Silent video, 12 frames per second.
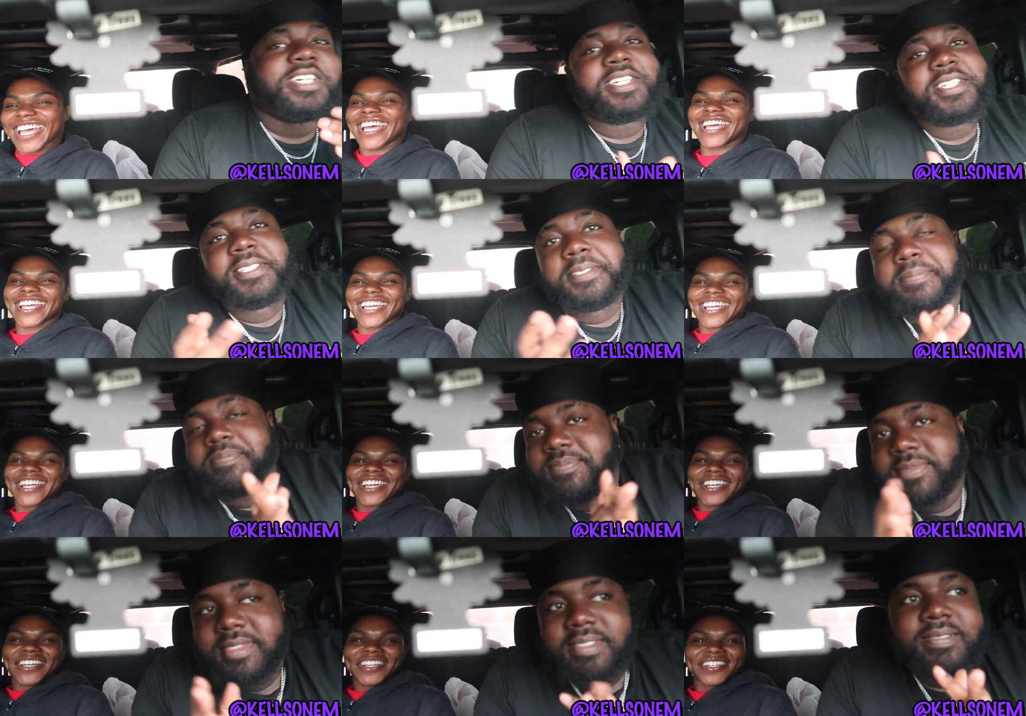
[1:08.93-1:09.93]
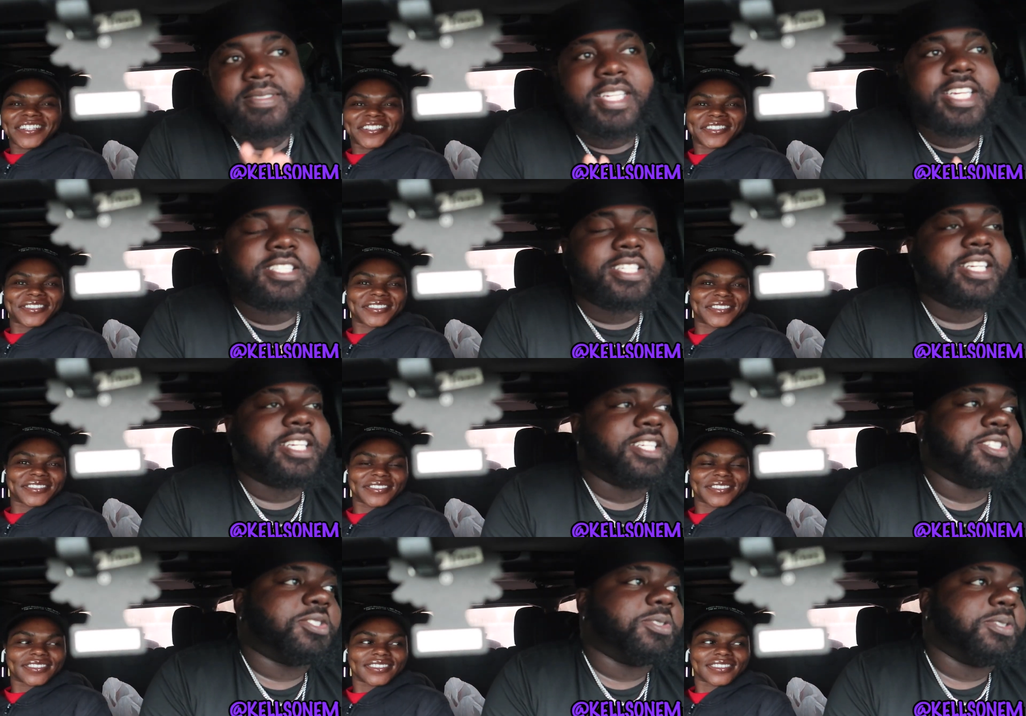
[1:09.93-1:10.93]
Speaker 1: um head to the
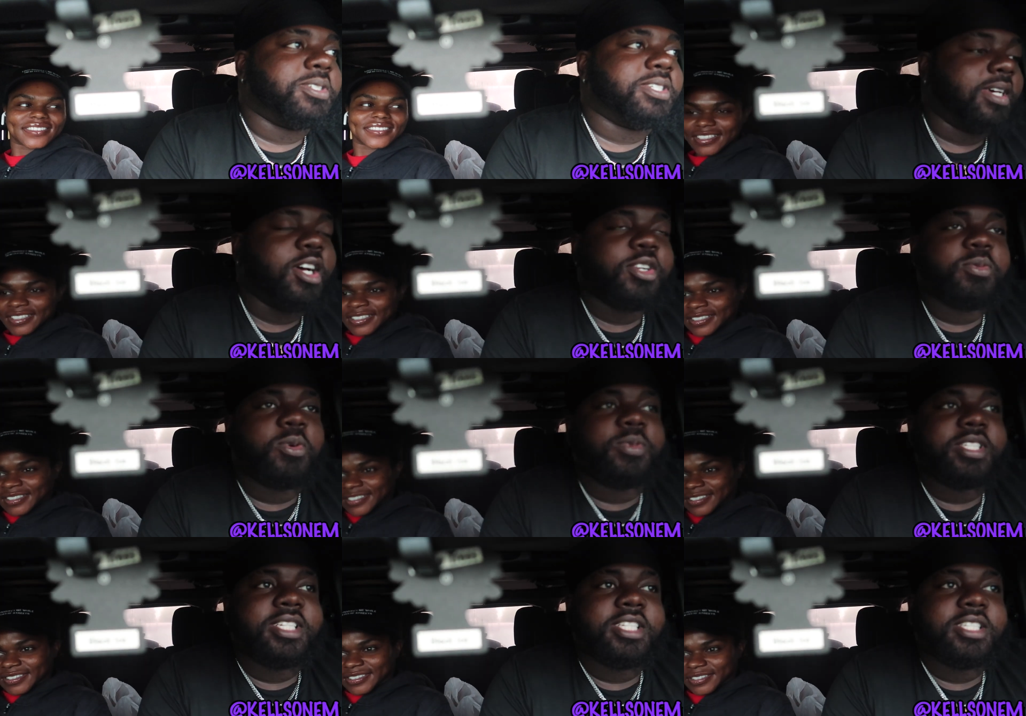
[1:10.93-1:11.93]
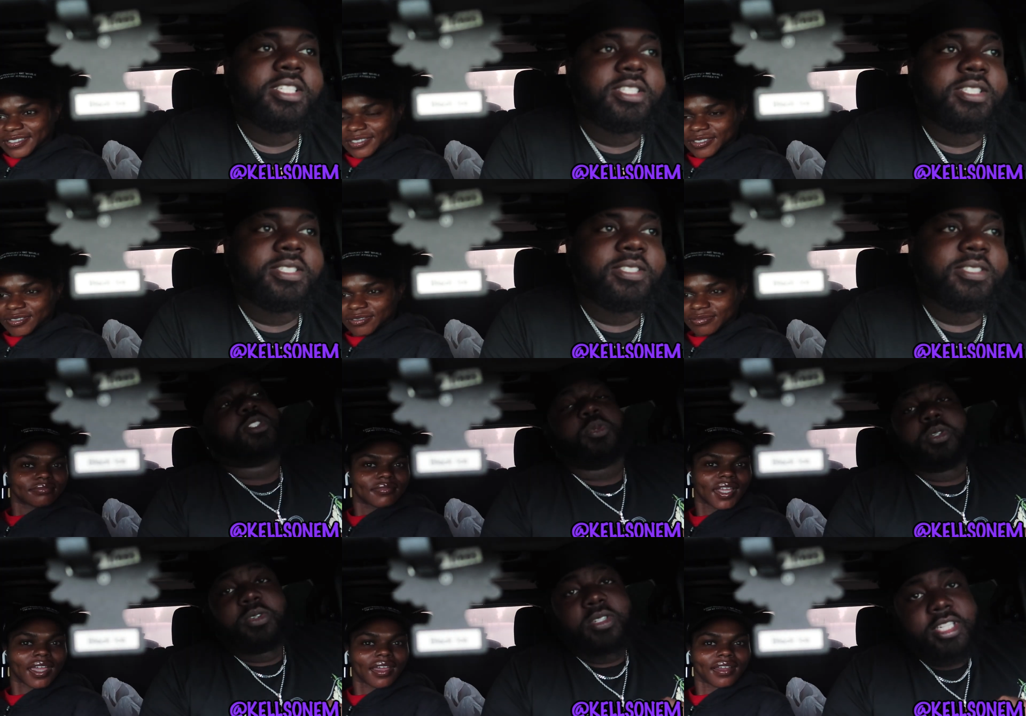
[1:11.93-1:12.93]
hair store. I don't know what we need. So
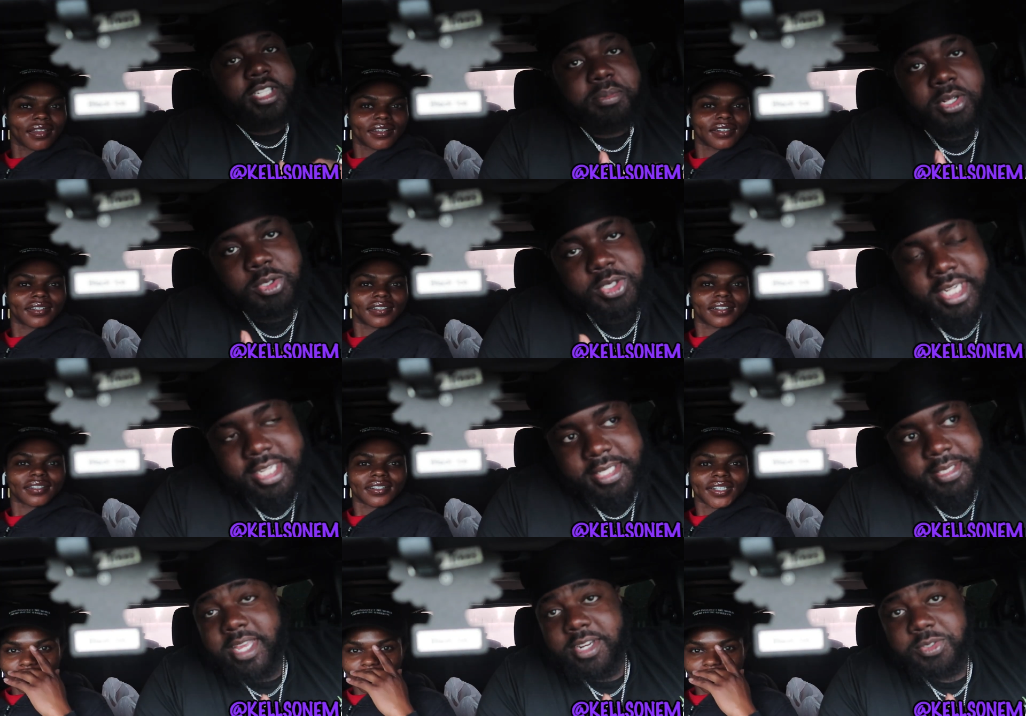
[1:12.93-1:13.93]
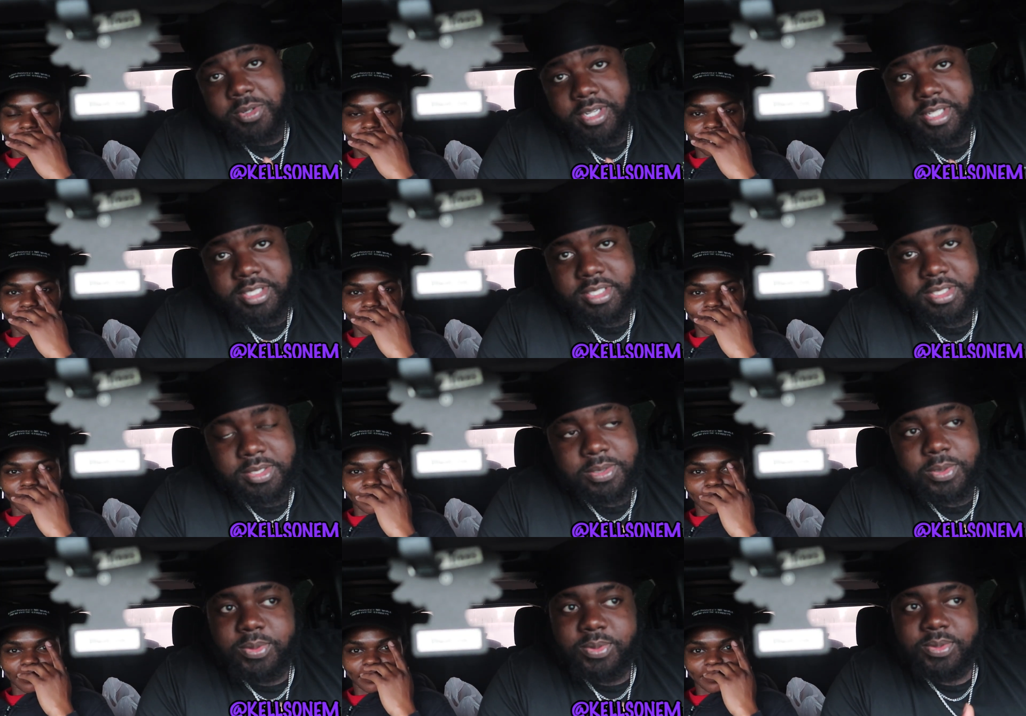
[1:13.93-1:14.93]
we going to get a blow dry and it's raining. So
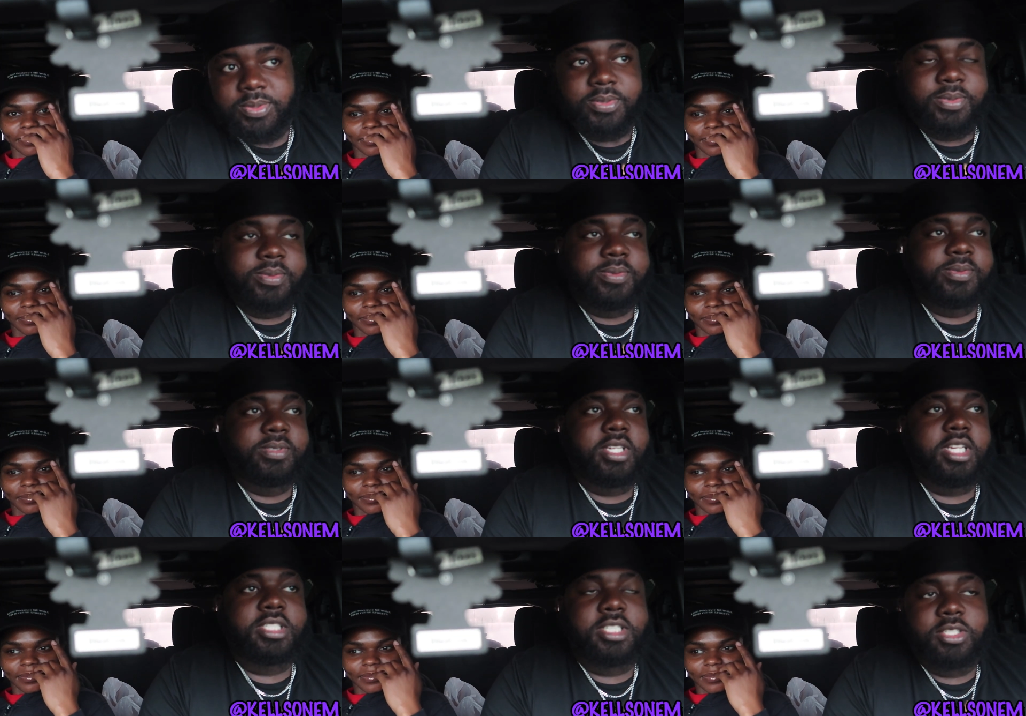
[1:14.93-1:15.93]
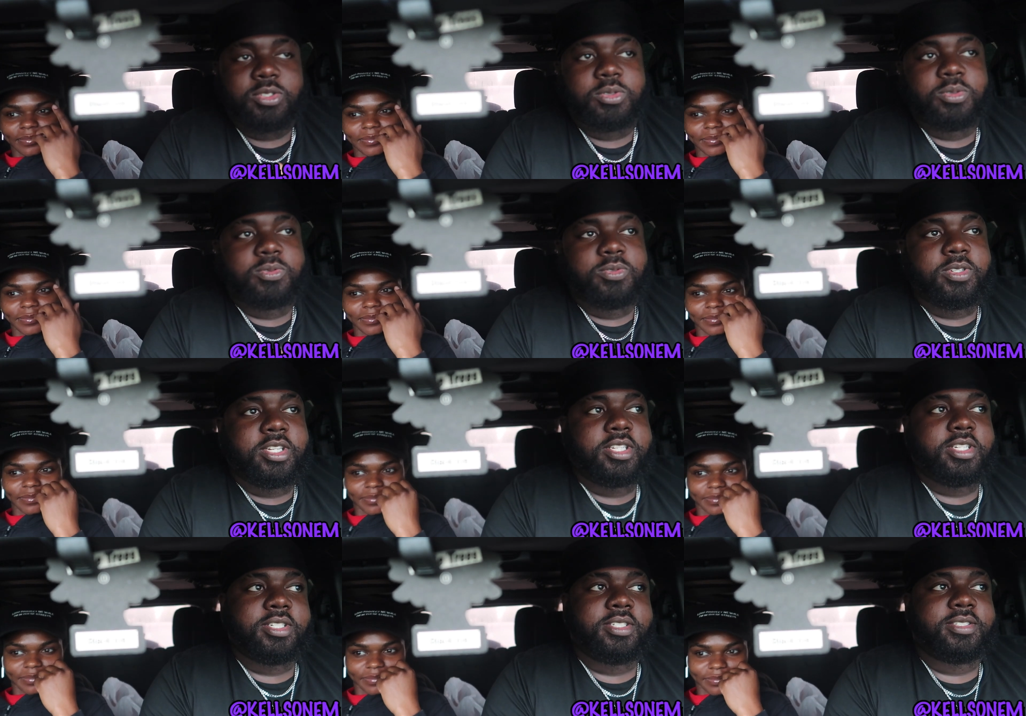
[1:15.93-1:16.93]
y'all stay tuned for that.